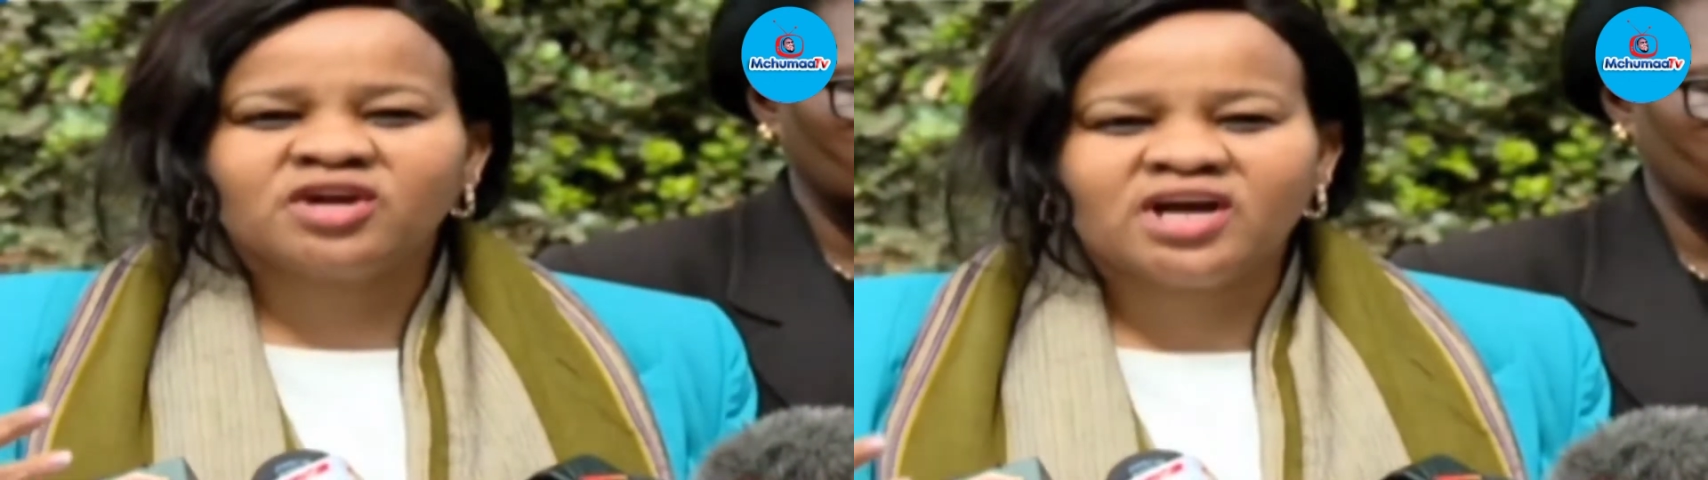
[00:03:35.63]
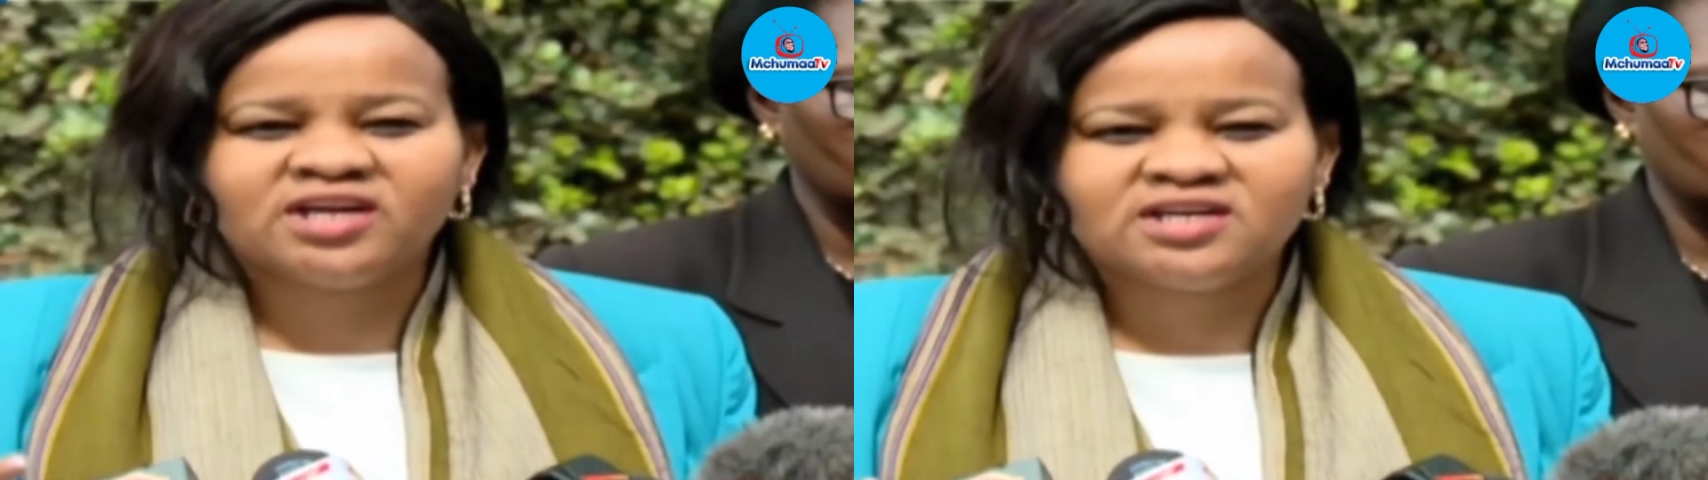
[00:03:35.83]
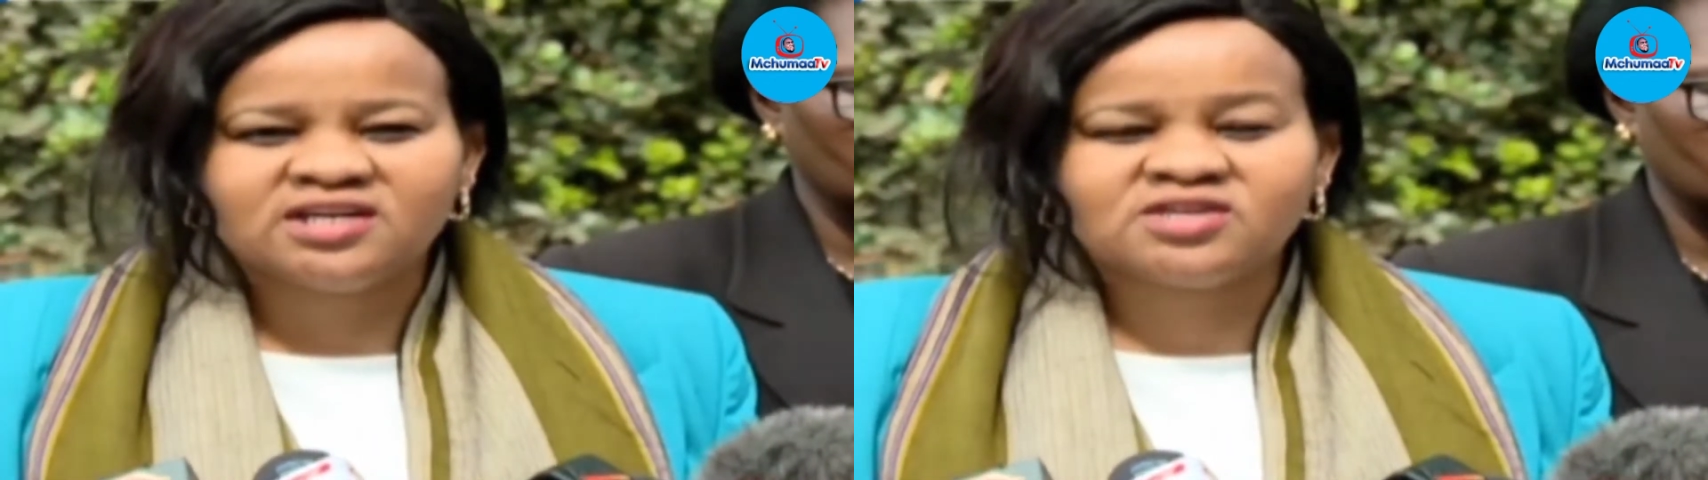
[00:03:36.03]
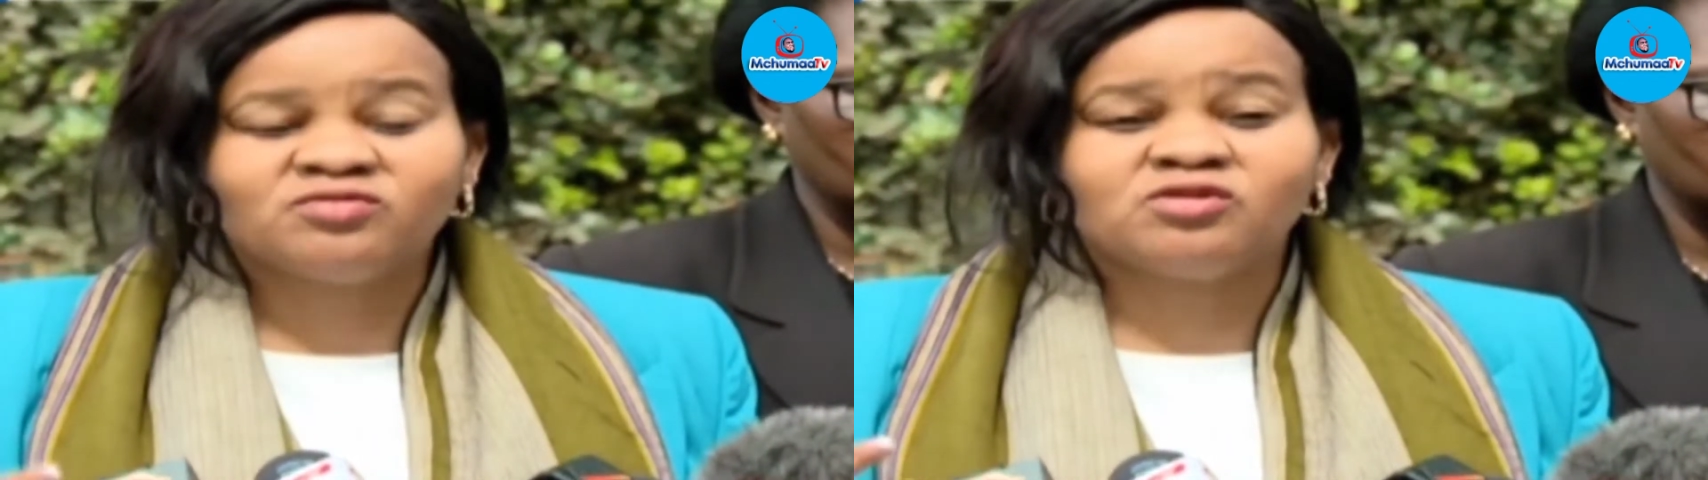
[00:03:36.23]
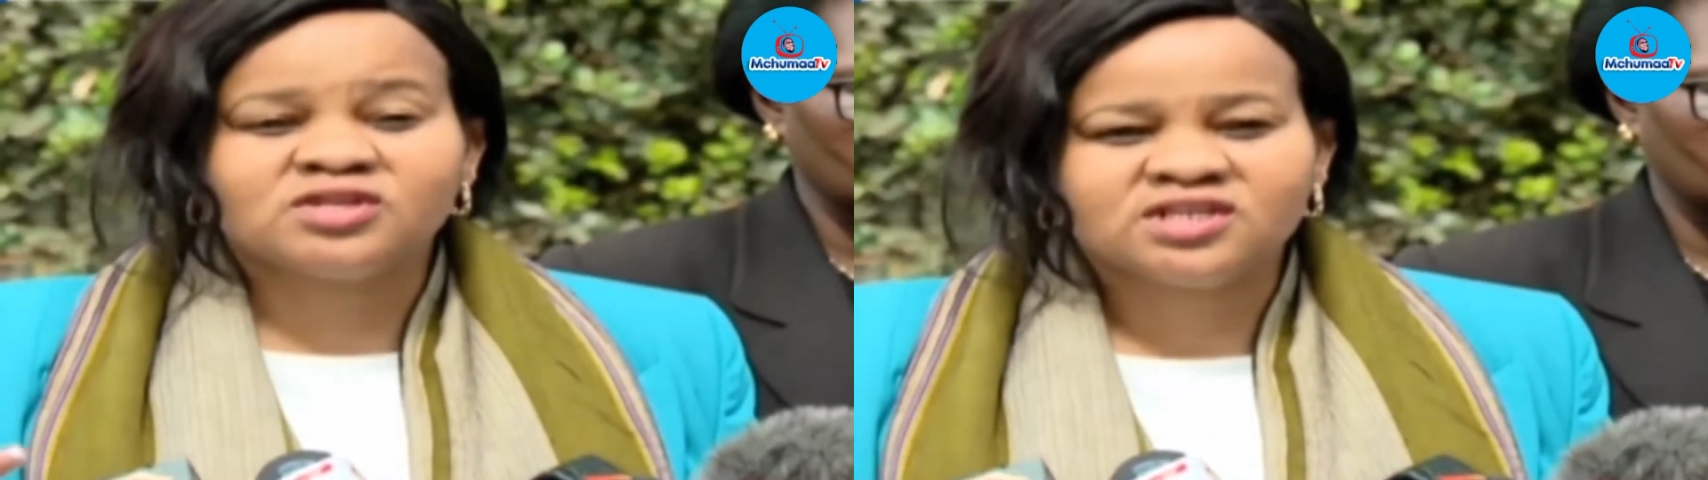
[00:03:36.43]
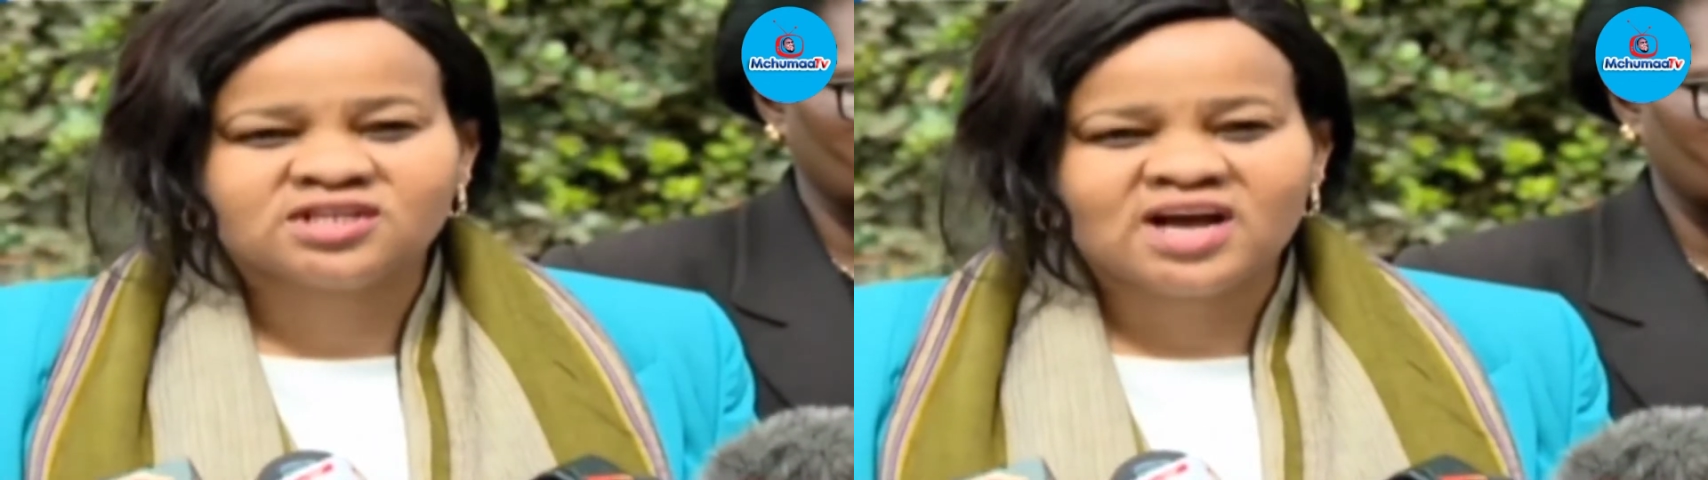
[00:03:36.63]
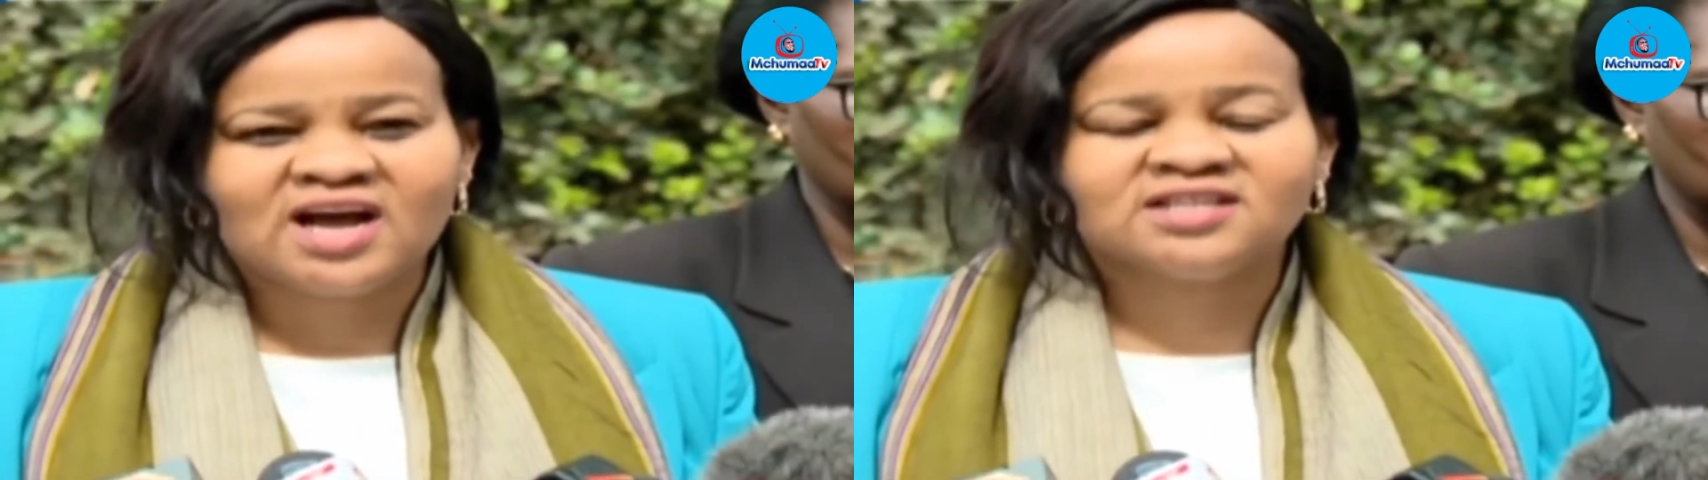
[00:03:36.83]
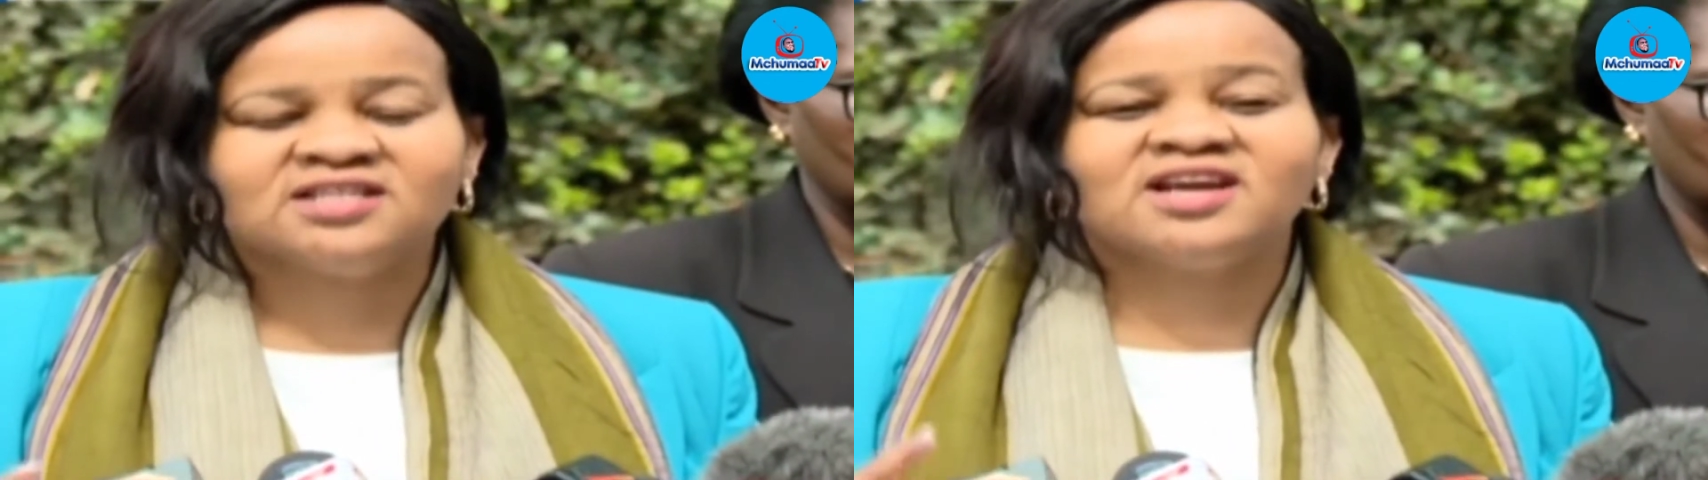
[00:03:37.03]
candidates' votes
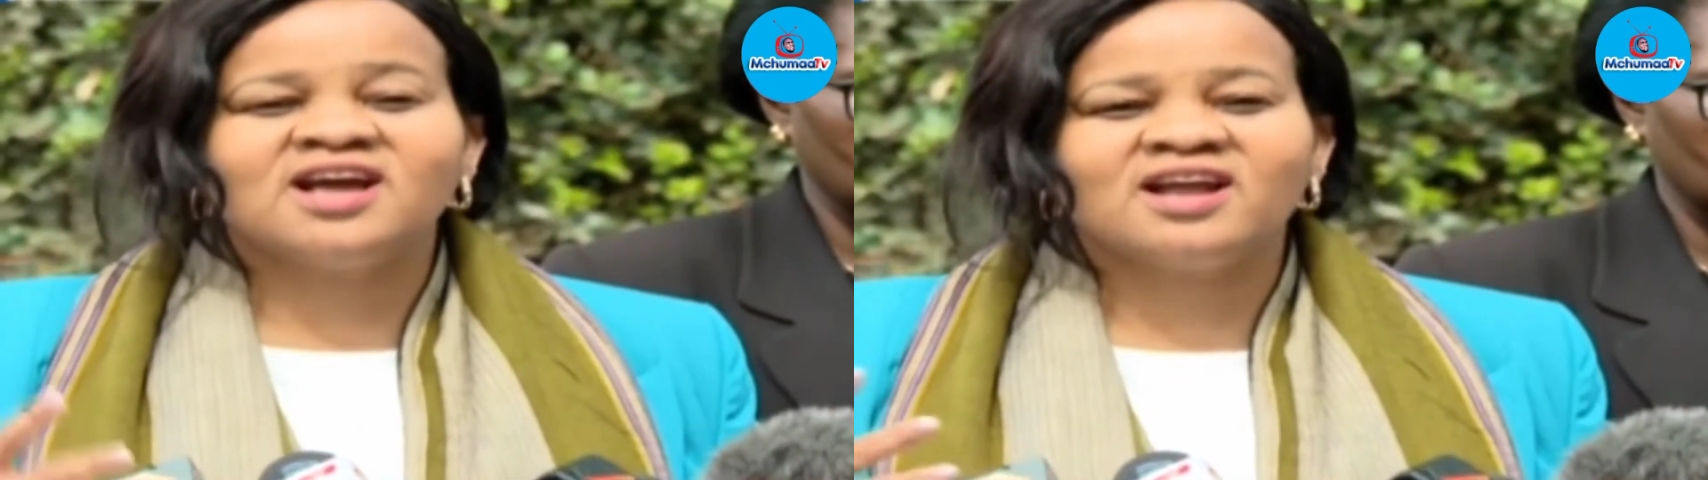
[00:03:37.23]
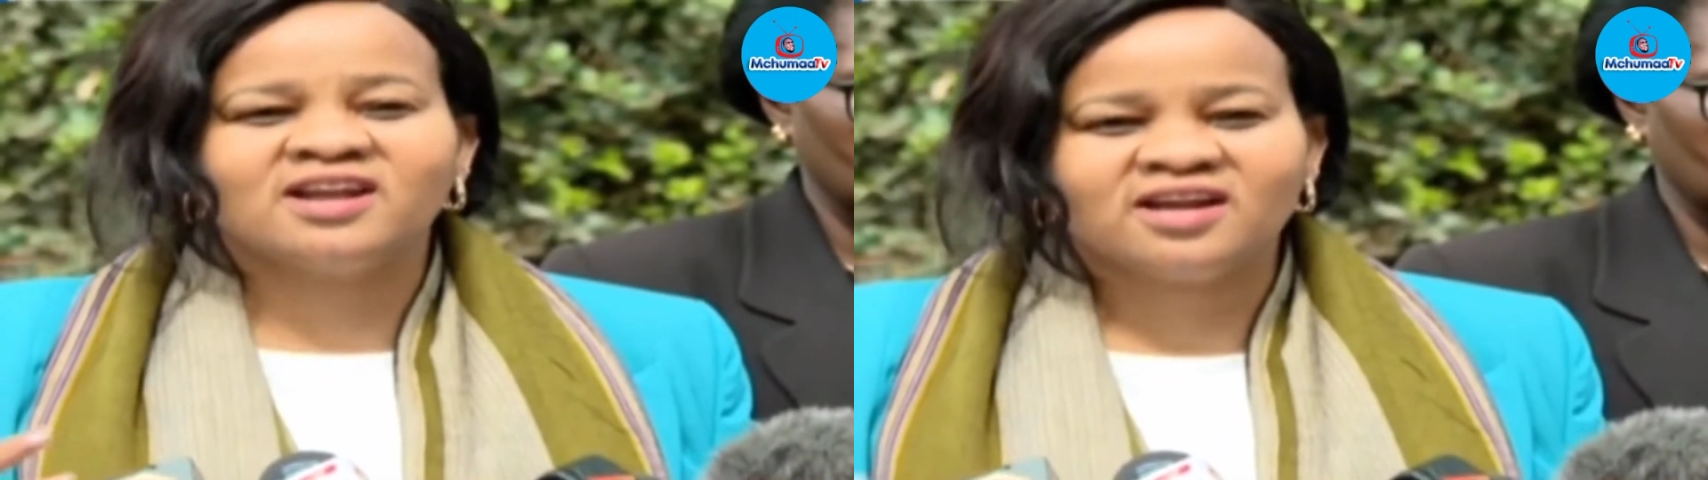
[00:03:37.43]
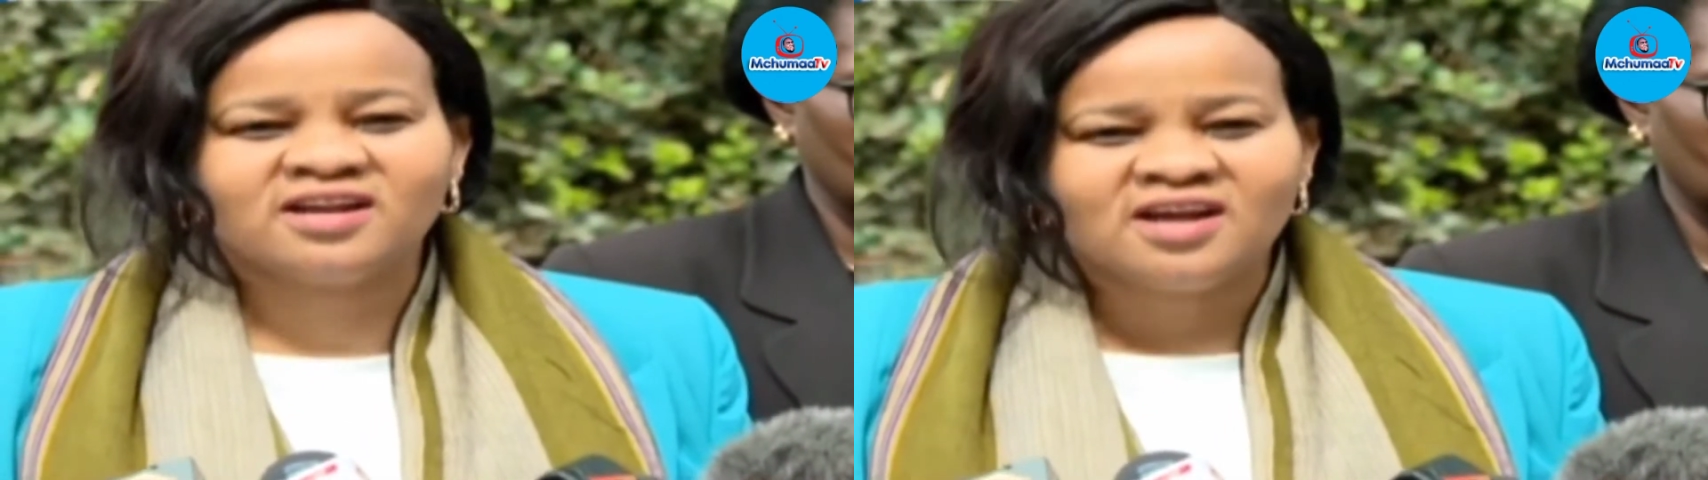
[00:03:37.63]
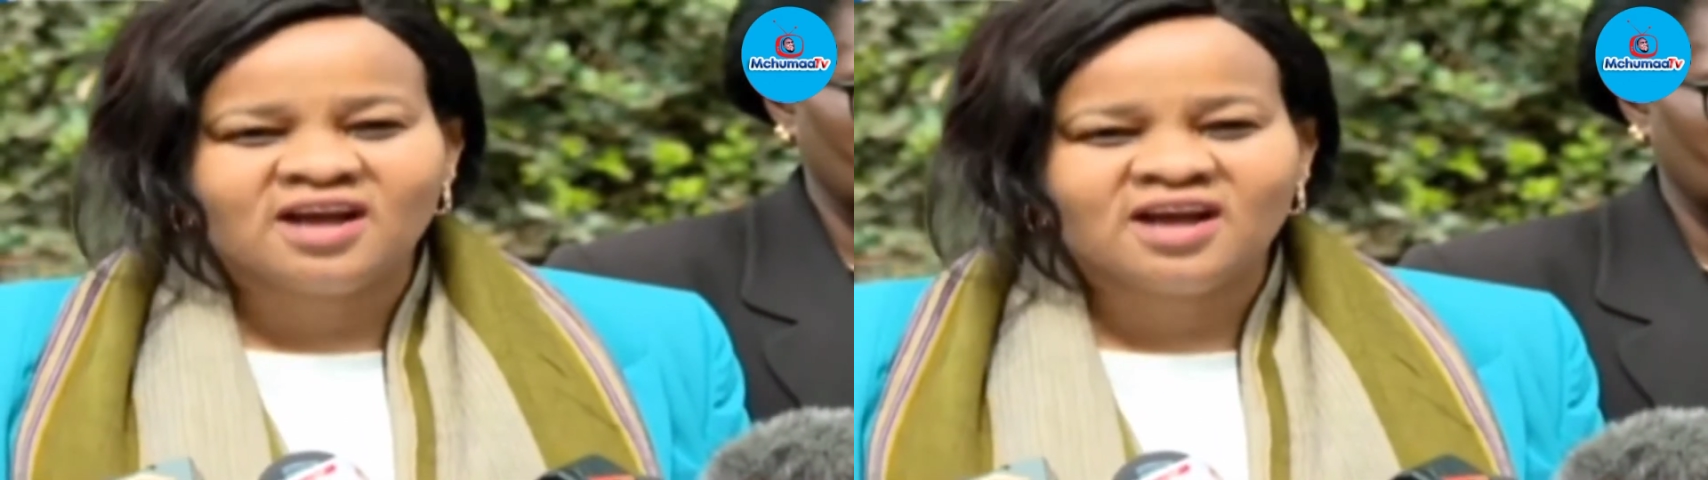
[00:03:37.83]
as they garnered